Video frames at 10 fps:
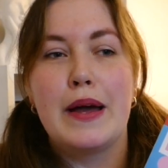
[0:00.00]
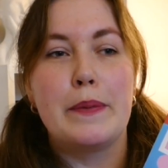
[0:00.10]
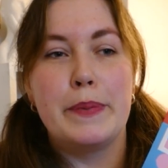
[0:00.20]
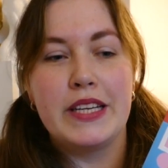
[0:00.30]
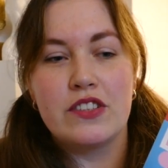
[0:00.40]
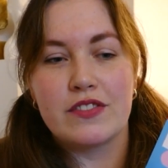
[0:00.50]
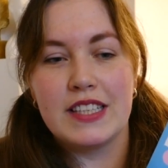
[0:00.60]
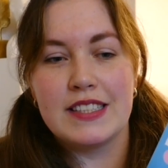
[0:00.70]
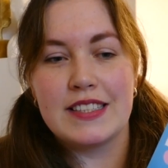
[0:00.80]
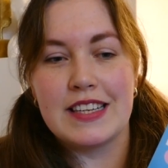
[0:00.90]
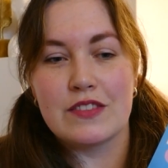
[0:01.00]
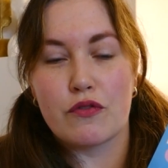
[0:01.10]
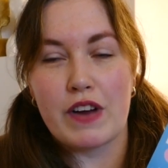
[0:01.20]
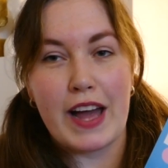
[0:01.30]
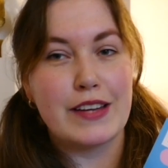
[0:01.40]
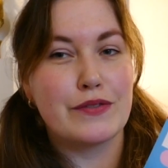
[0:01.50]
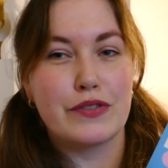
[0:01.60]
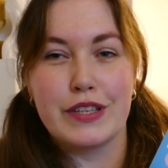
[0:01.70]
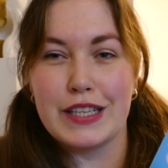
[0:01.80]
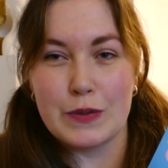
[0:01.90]
beach read is right for
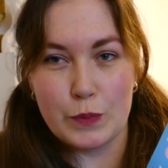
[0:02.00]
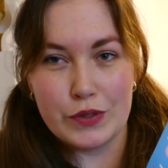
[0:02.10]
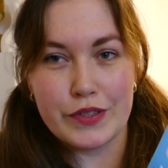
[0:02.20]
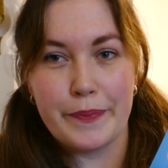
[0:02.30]
this mood